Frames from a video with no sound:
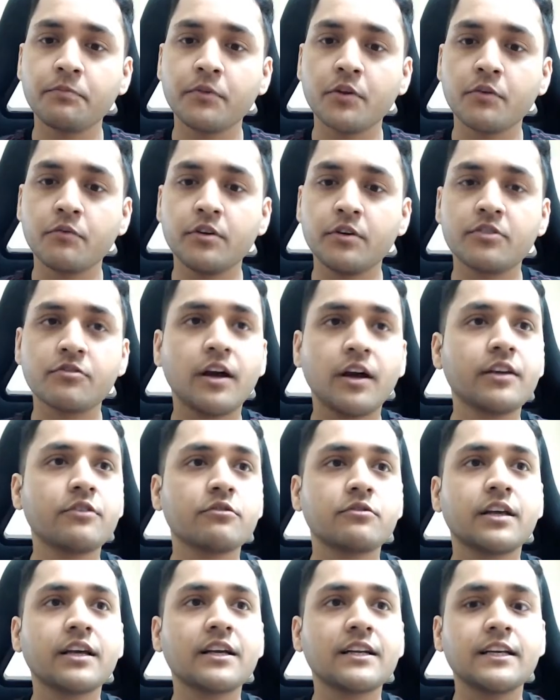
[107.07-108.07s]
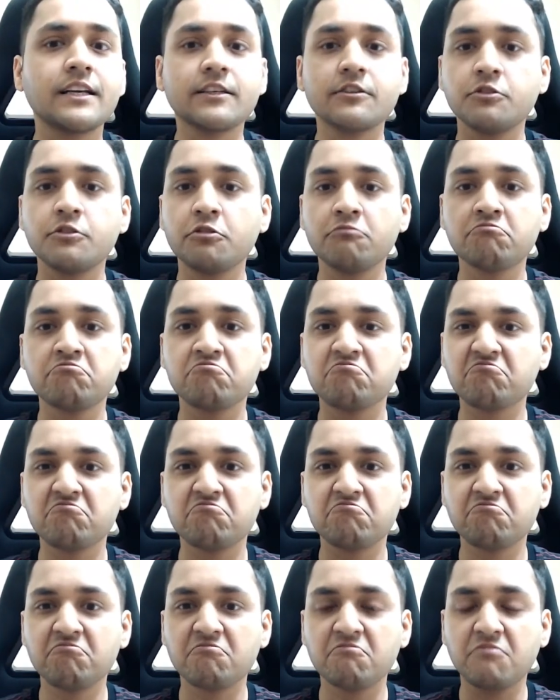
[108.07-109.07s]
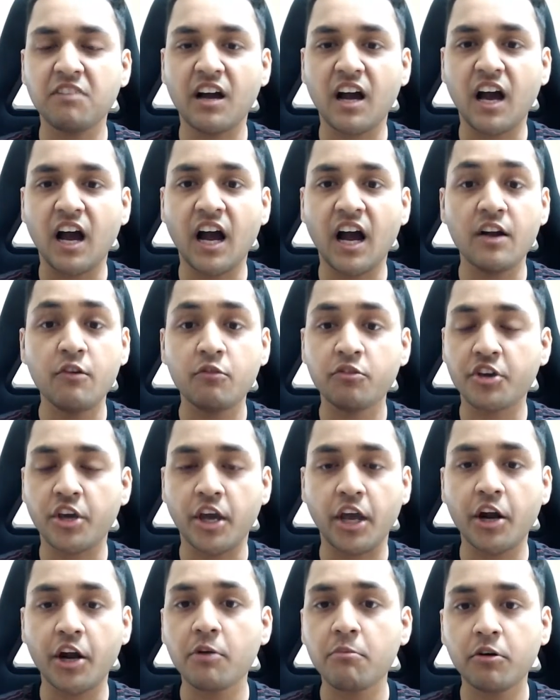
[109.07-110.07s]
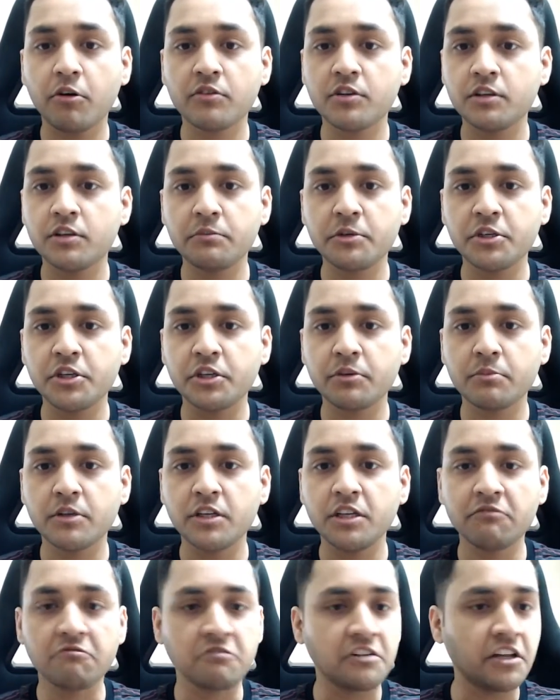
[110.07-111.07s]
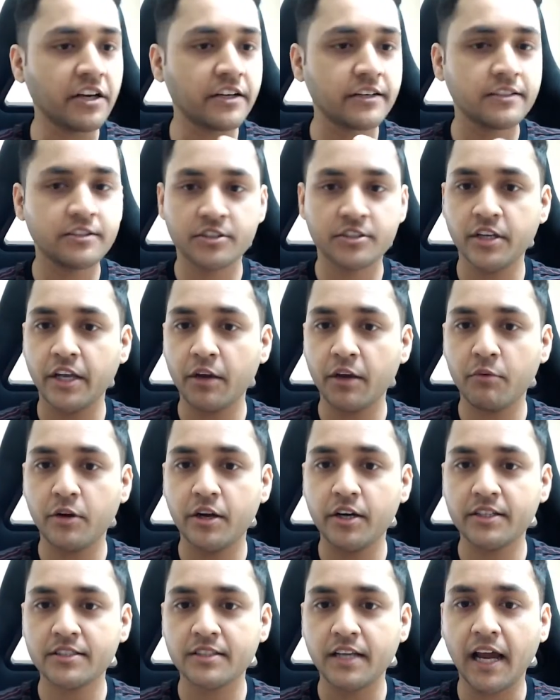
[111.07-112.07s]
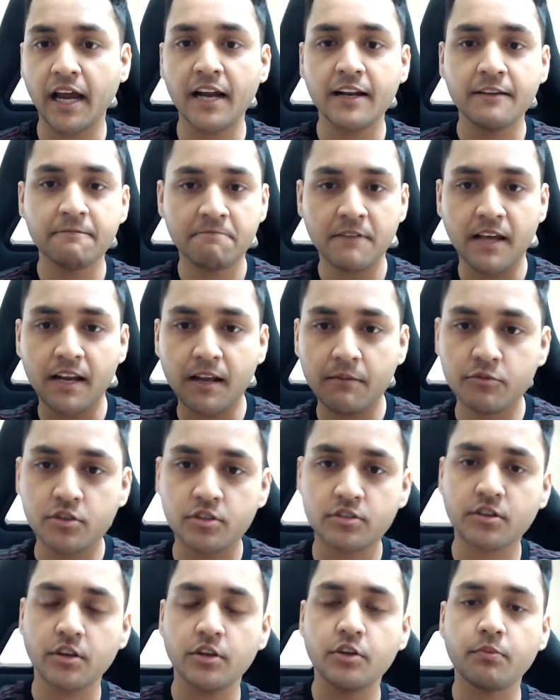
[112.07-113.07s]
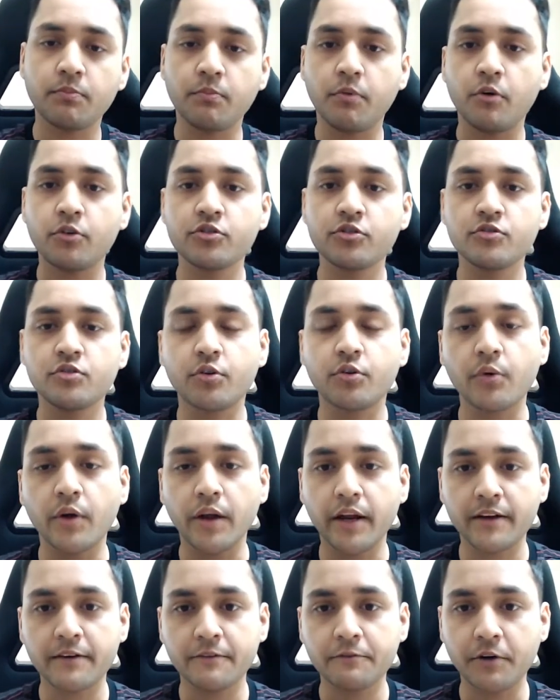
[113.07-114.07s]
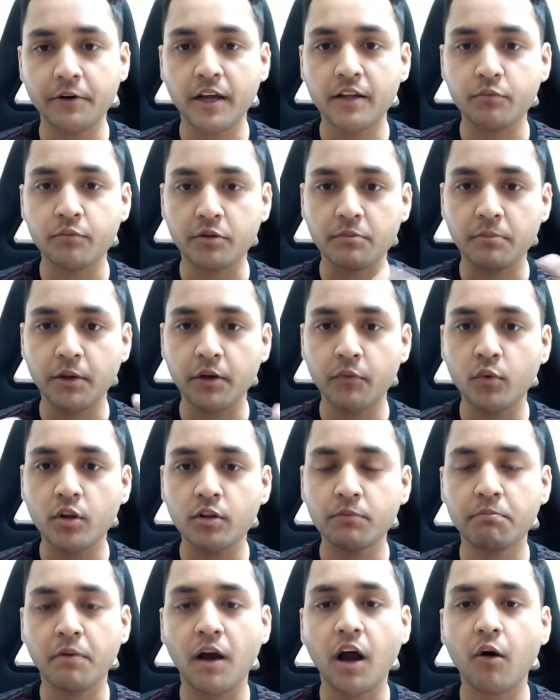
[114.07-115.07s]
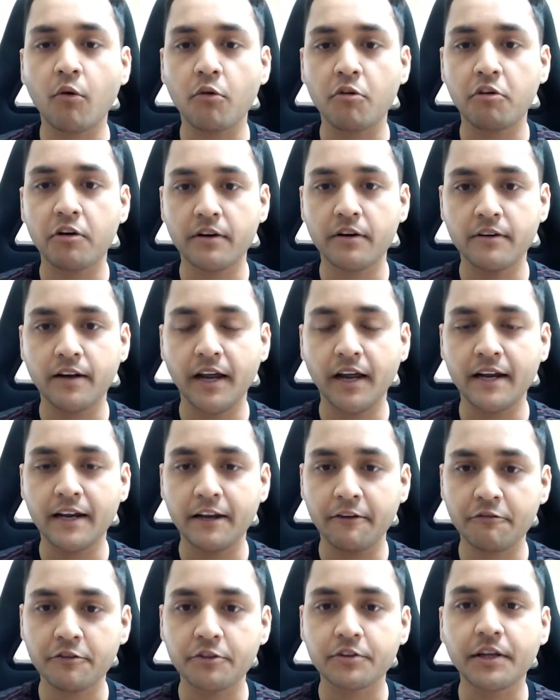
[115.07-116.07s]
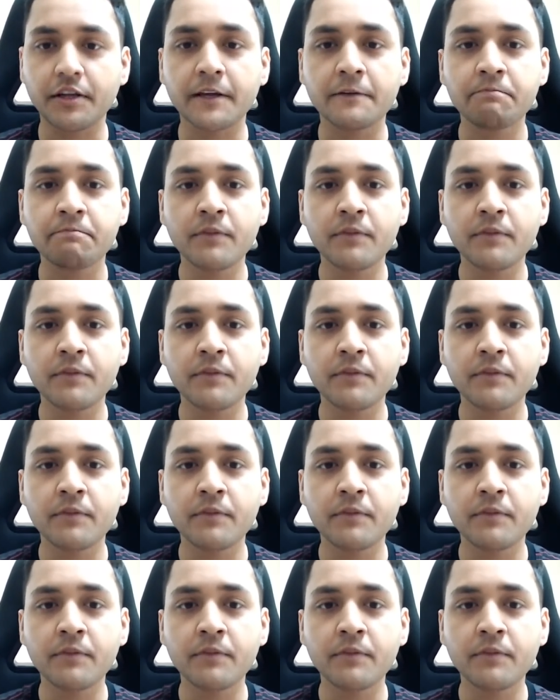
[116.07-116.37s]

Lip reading: We try to think like, I don't care about the limiting belief, let it stay where it's at, and I'm just going to push through it, right, with my willpower and everything.